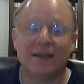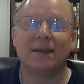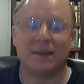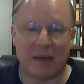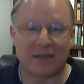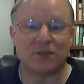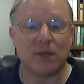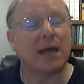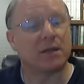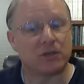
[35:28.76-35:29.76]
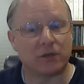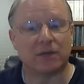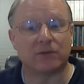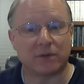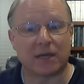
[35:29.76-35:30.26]
Imagine that as your
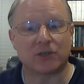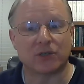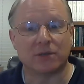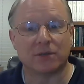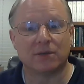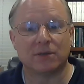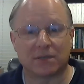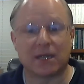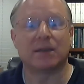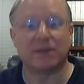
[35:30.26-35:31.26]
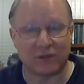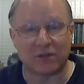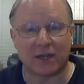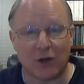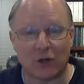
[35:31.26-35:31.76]
introduction to scientific
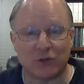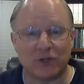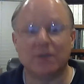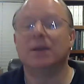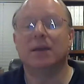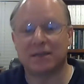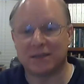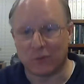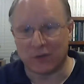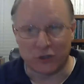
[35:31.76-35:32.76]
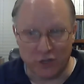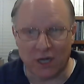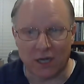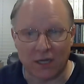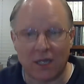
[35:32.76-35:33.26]
psychology, is that when you're
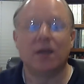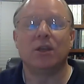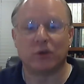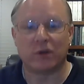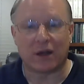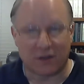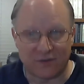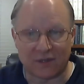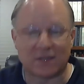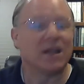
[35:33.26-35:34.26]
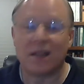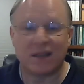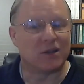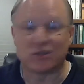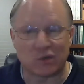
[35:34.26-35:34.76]
done, you're now convinced
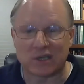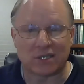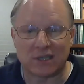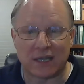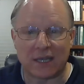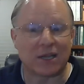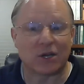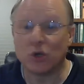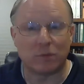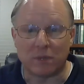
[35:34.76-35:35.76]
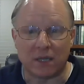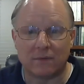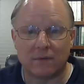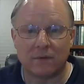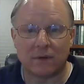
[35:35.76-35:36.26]
there's no such thing and there couldn't be,
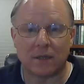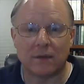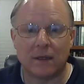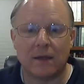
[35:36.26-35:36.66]
right?